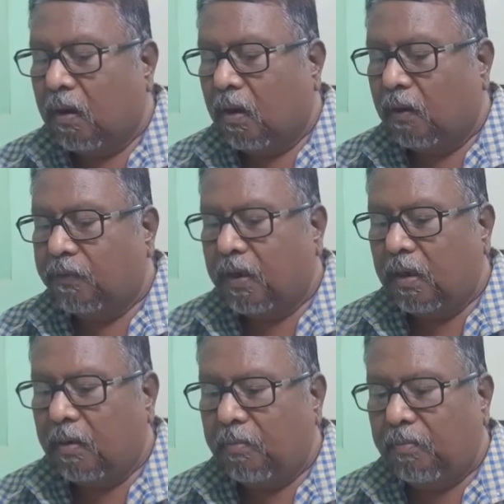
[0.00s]
of
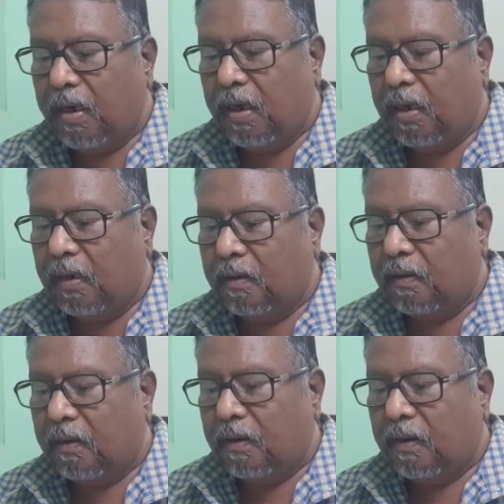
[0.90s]
the male
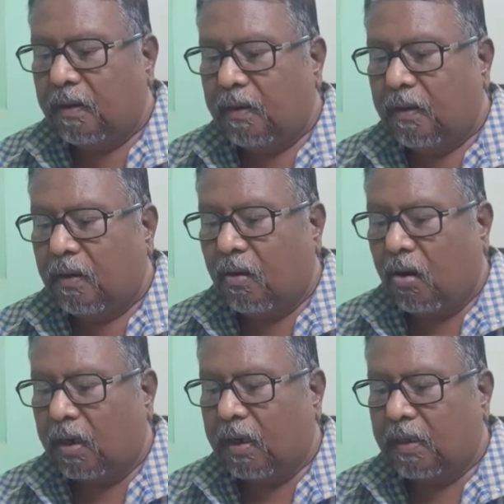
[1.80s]

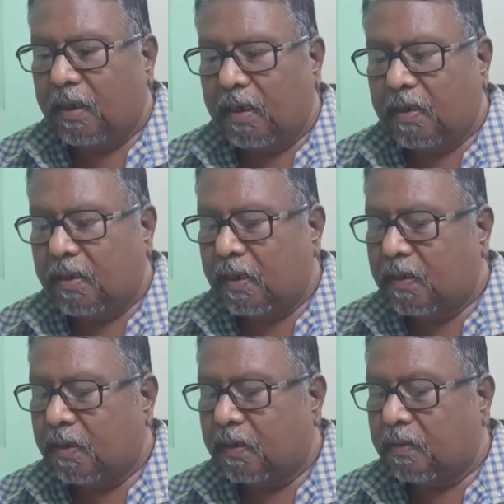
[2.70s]
organ, that is
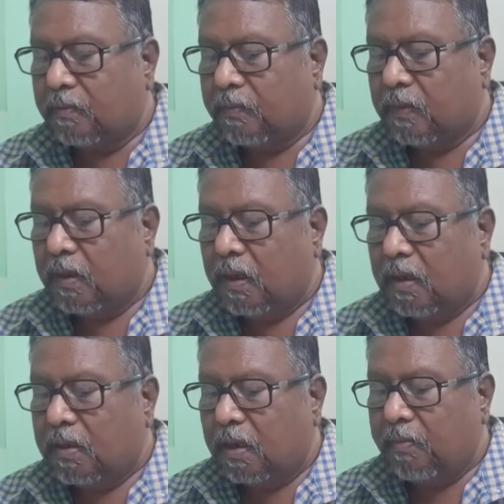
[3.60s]
testis.
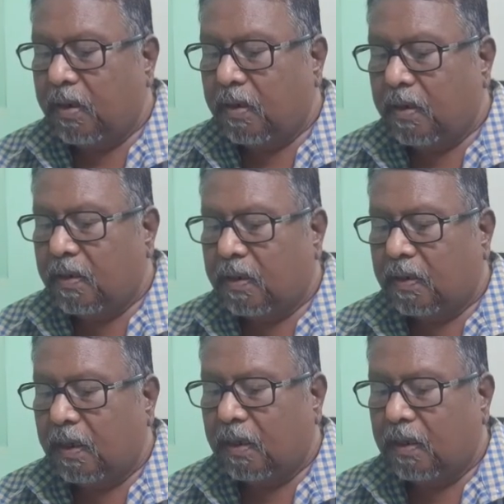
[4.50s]
Semen is a
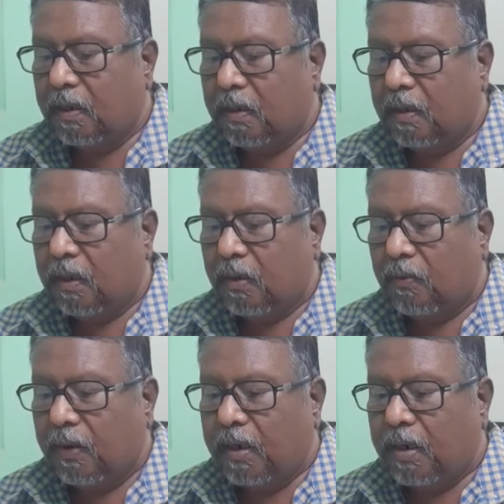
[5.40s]
thick
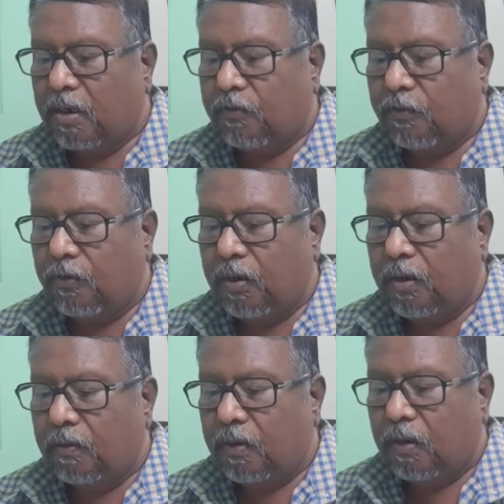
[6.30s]
whitish fluid
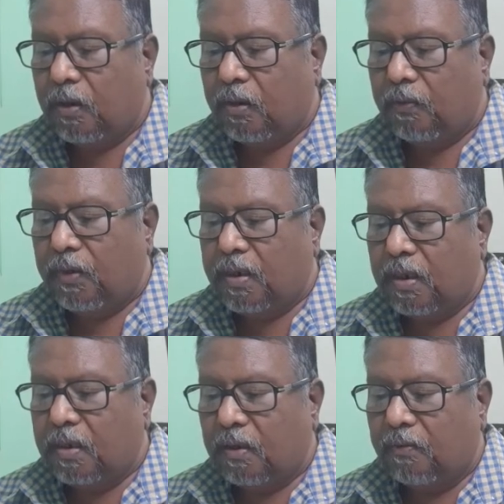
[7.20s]
which
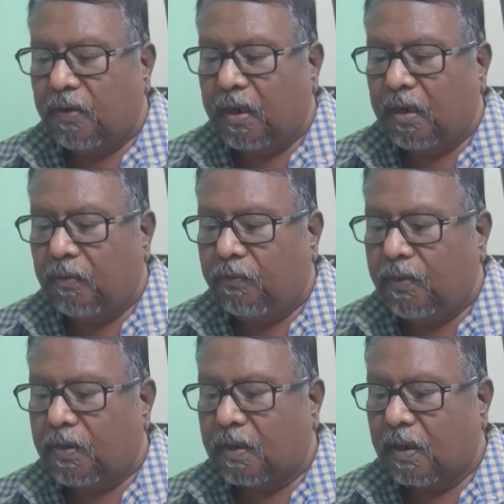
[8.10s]
is very
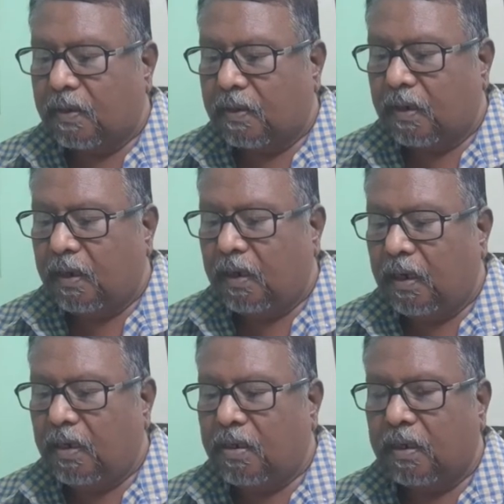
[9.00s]
viscous in
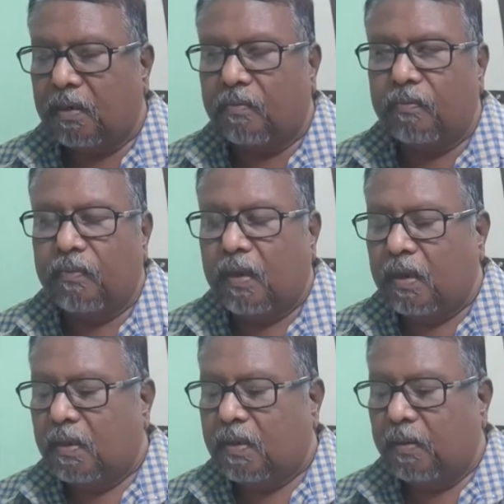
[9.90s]
nature.
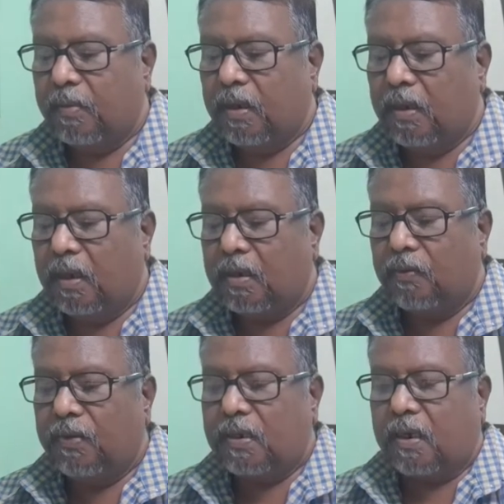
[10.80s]
Semen is
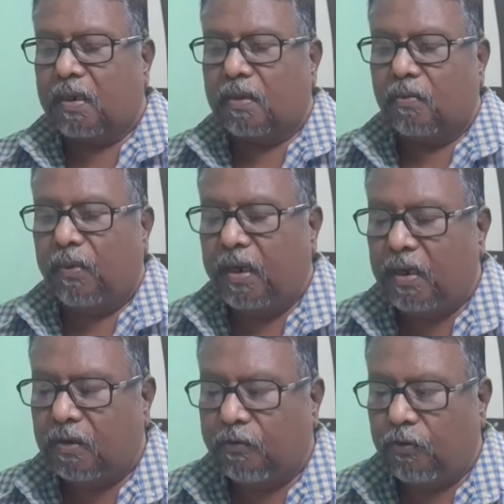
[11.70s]
viscous
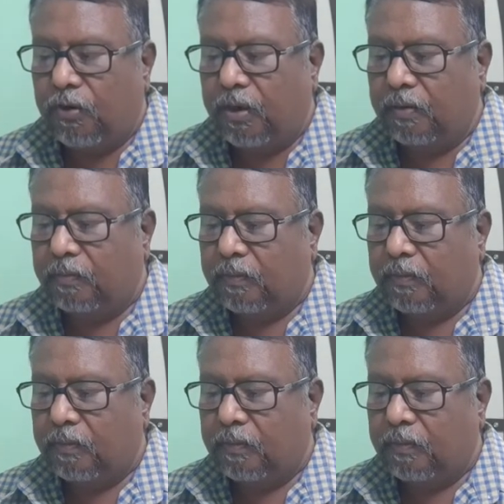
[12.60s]
white fluid.